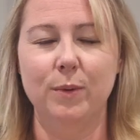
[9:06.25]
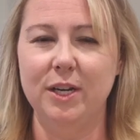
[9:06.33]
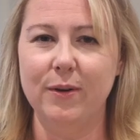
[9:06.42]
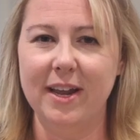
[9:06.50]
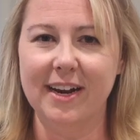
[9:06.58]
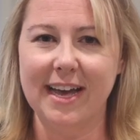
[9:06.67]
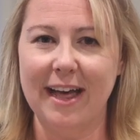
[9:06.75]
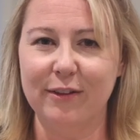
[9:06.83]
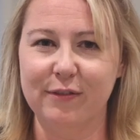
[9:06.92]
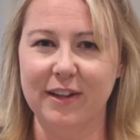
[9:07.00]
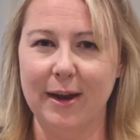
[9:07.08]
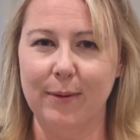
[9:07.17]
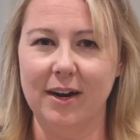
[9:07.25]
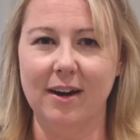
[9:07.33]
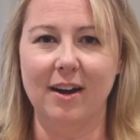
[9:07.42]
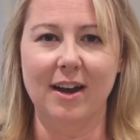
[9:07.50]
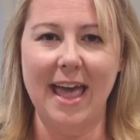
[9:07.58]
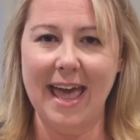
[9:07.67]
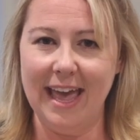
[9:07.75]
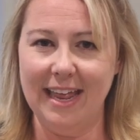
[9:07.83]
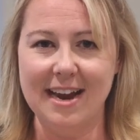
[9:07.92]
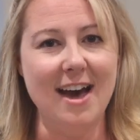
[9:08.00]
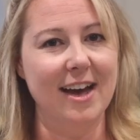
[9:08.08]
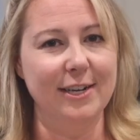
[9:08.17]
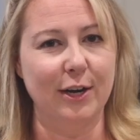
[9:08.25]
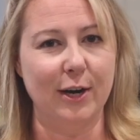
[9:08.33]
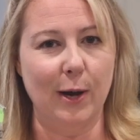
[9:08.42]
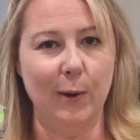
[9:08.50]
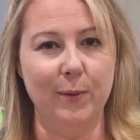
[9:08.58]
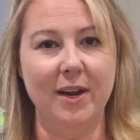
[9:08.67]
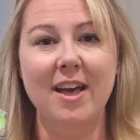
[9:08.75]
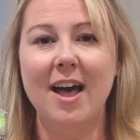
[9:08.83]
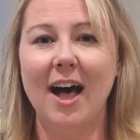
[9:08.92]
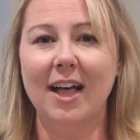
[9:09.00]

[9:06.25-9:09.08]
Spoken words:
When you get a cauliflower head on your own,